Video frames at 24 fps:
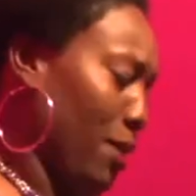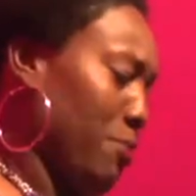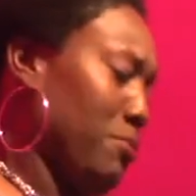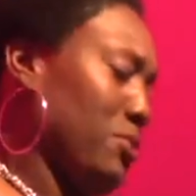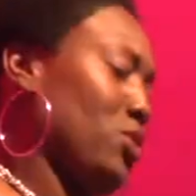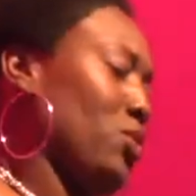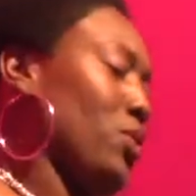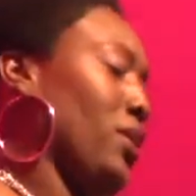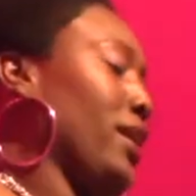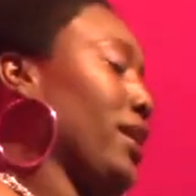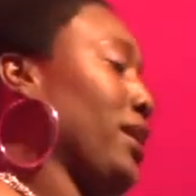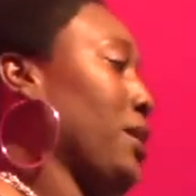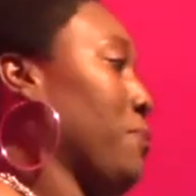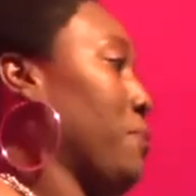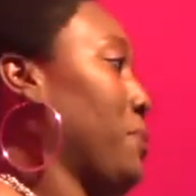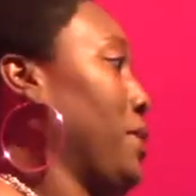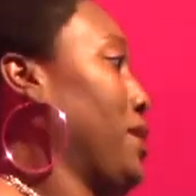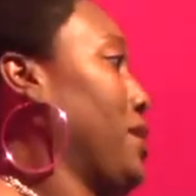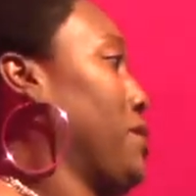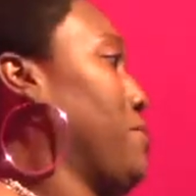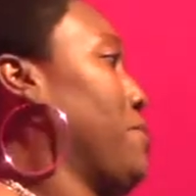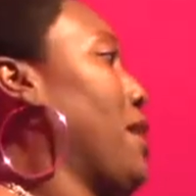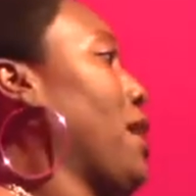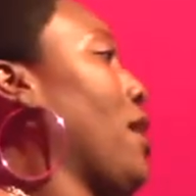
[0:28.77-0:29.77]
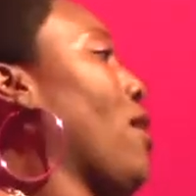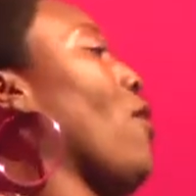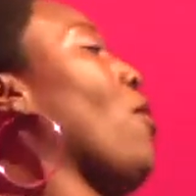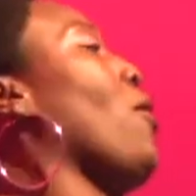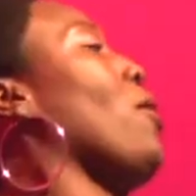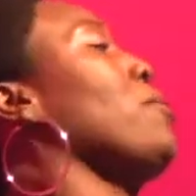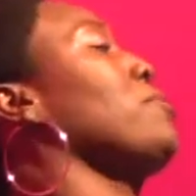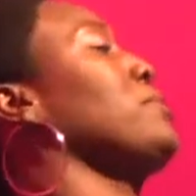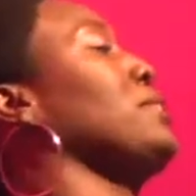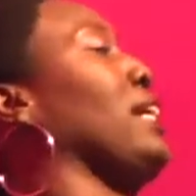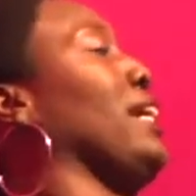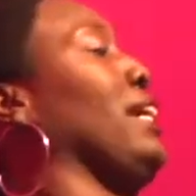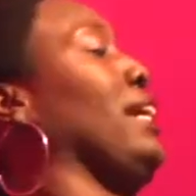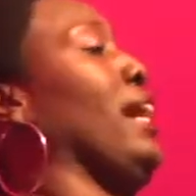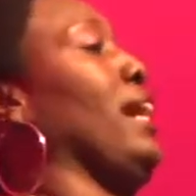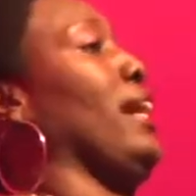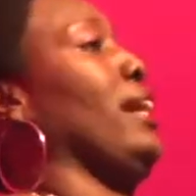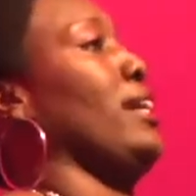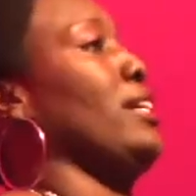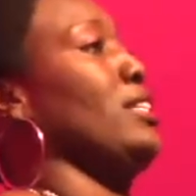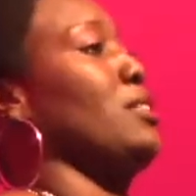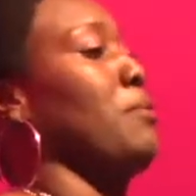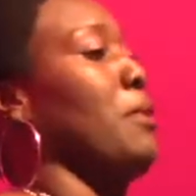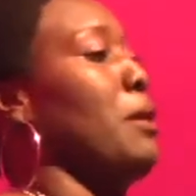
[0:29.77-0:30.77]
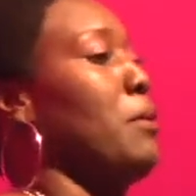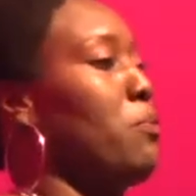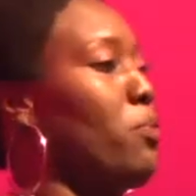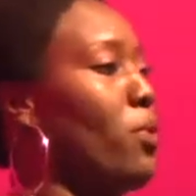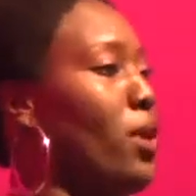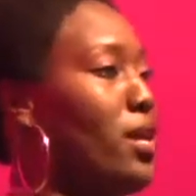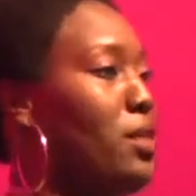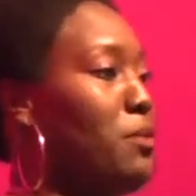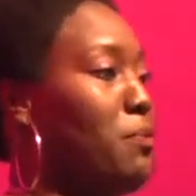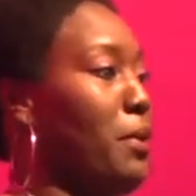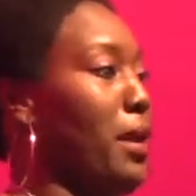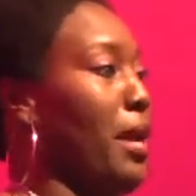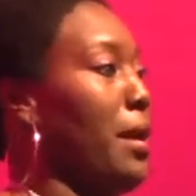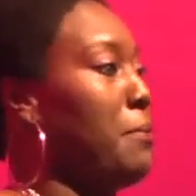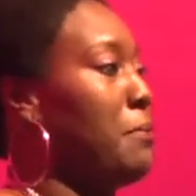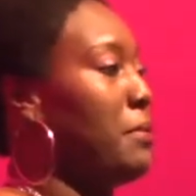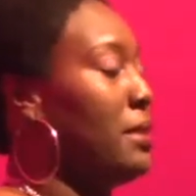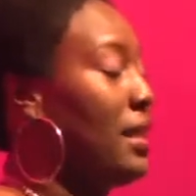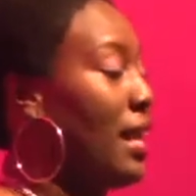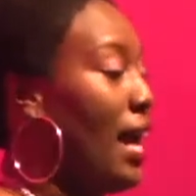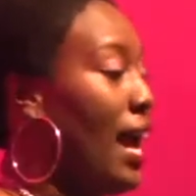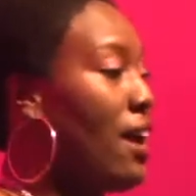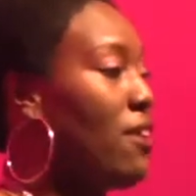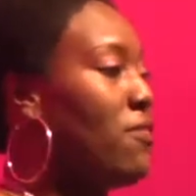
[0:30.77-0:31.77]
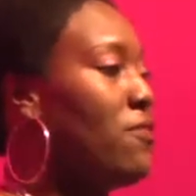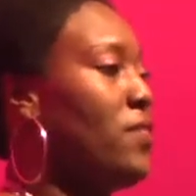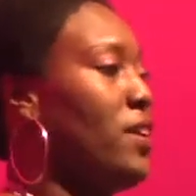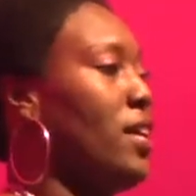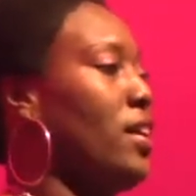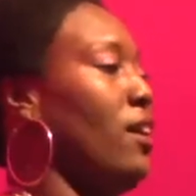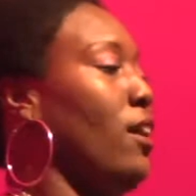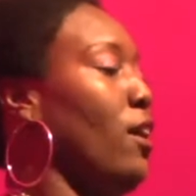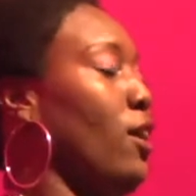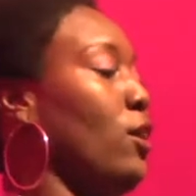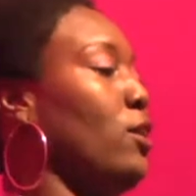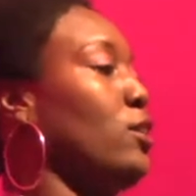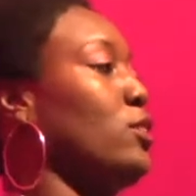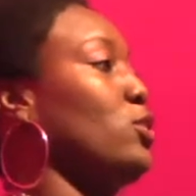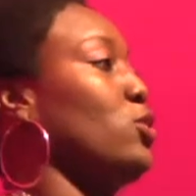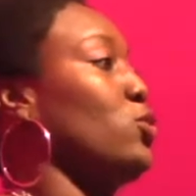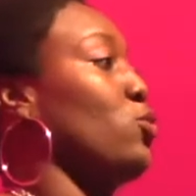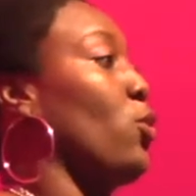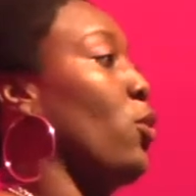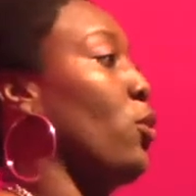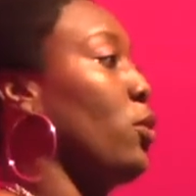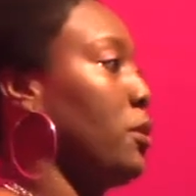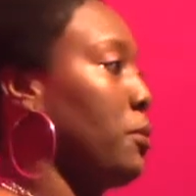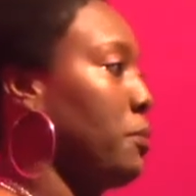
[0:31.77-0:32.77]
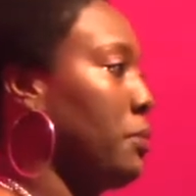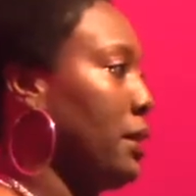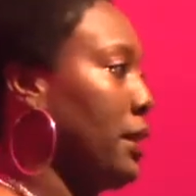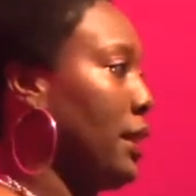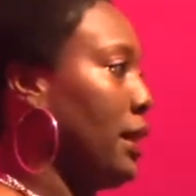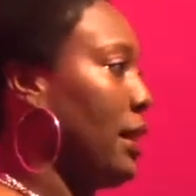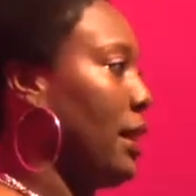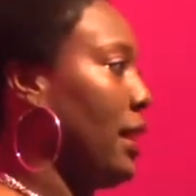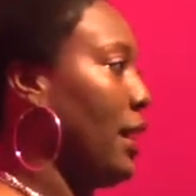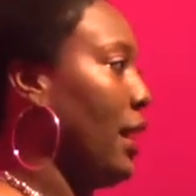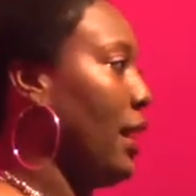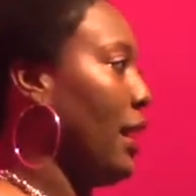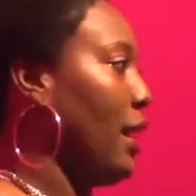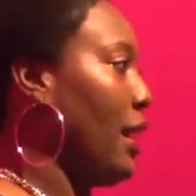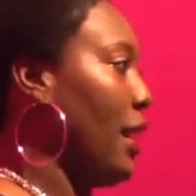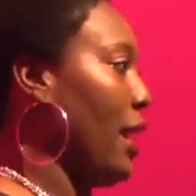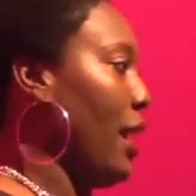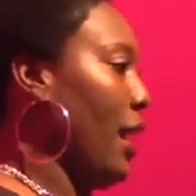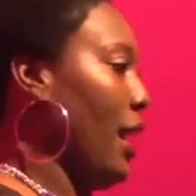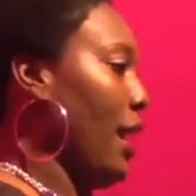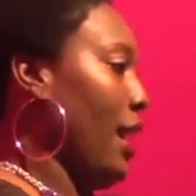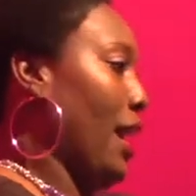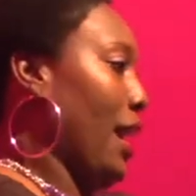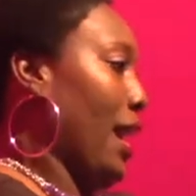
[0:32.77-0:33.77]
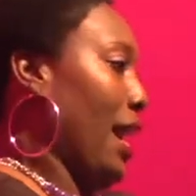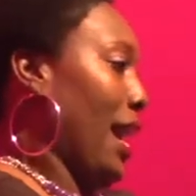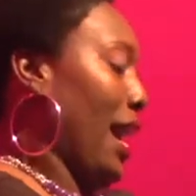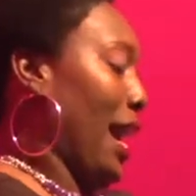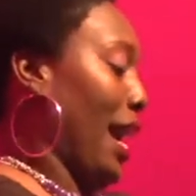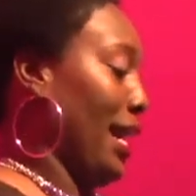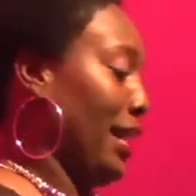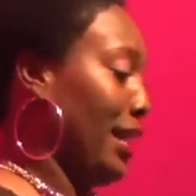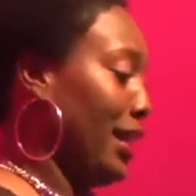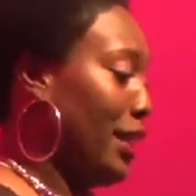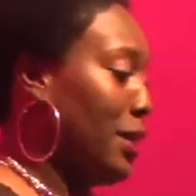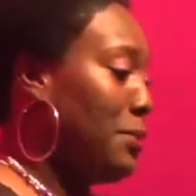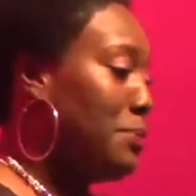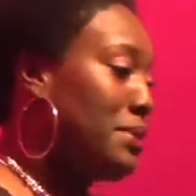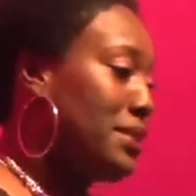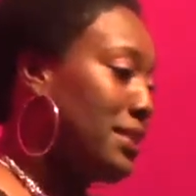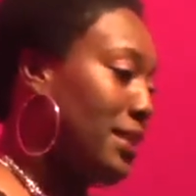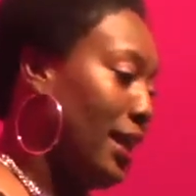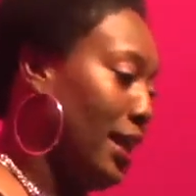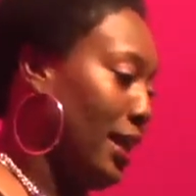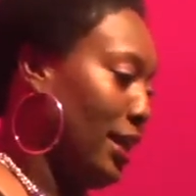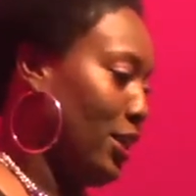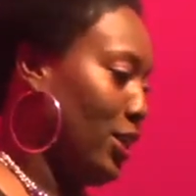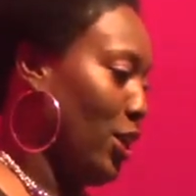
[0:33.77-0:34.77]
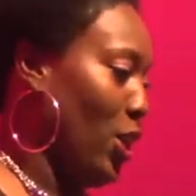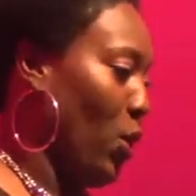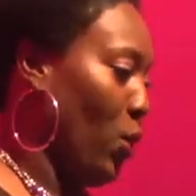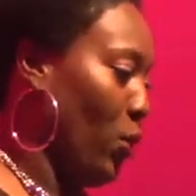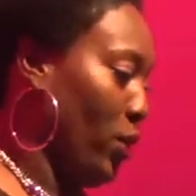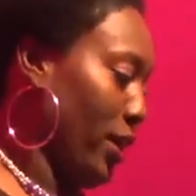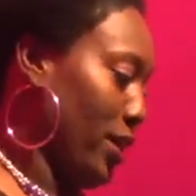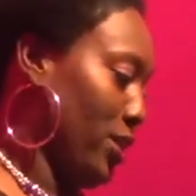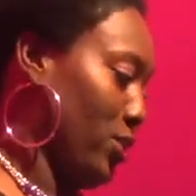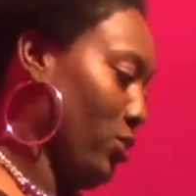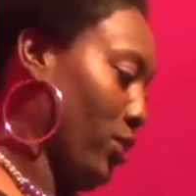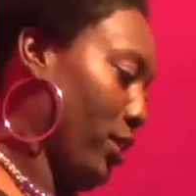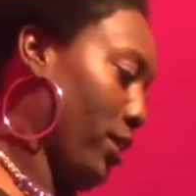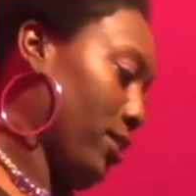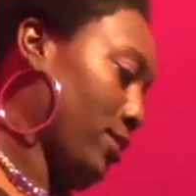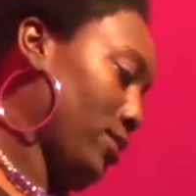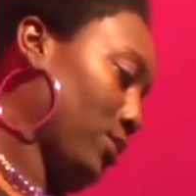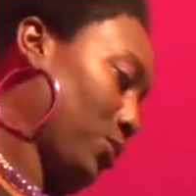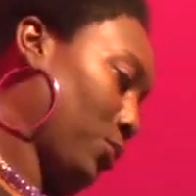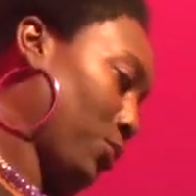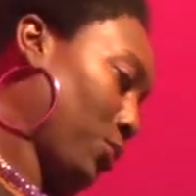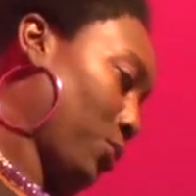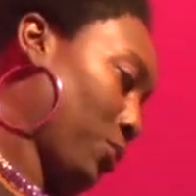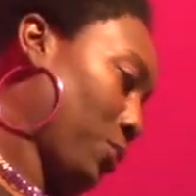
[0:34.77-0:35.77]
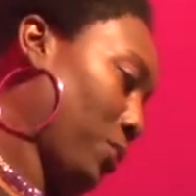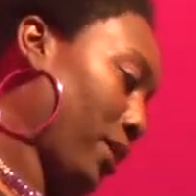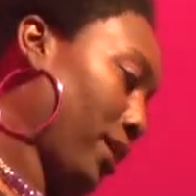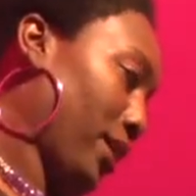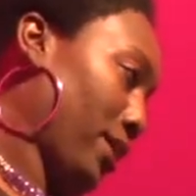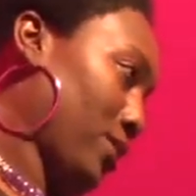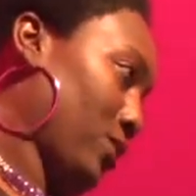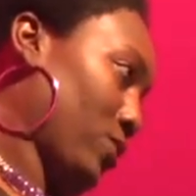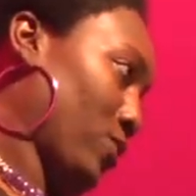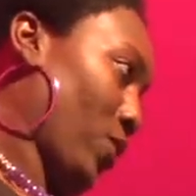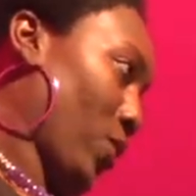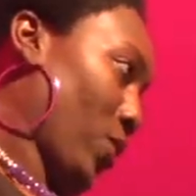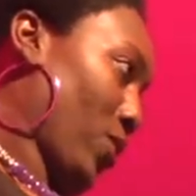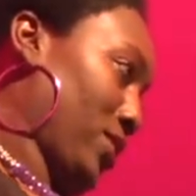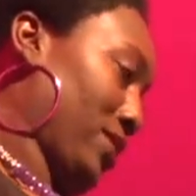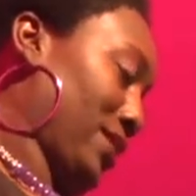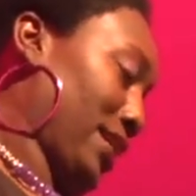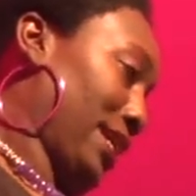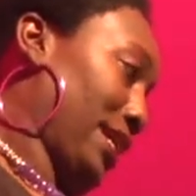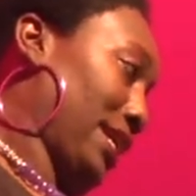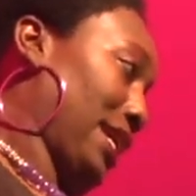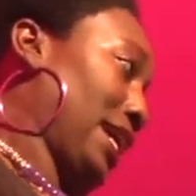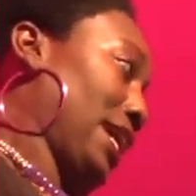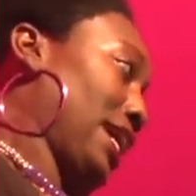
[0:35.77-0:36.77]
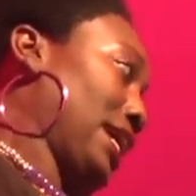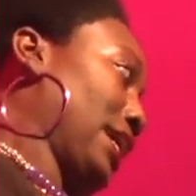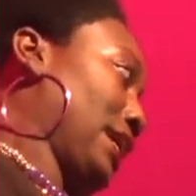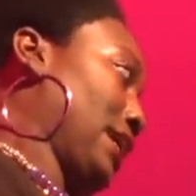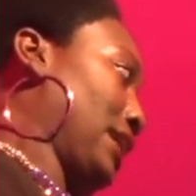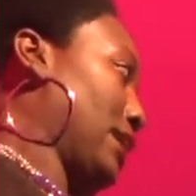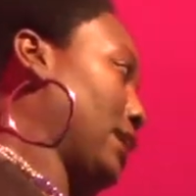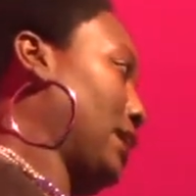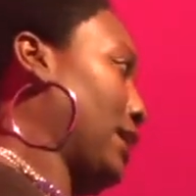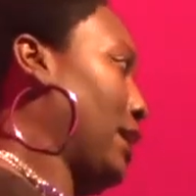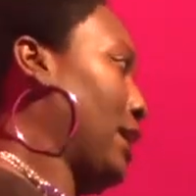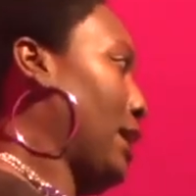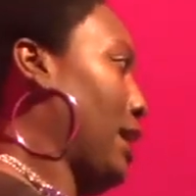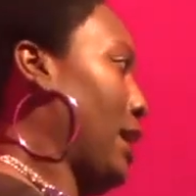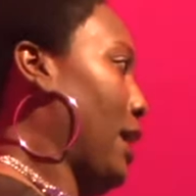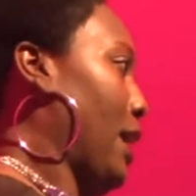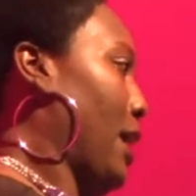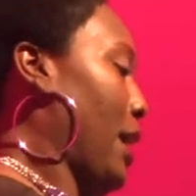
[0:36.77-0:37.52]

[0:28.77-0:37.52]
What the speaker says: I'm sweating up under my arms. I can't catch my breath, but I'm laughing uncontrollably. I keep saying no, and I try to scoot away as far as I can.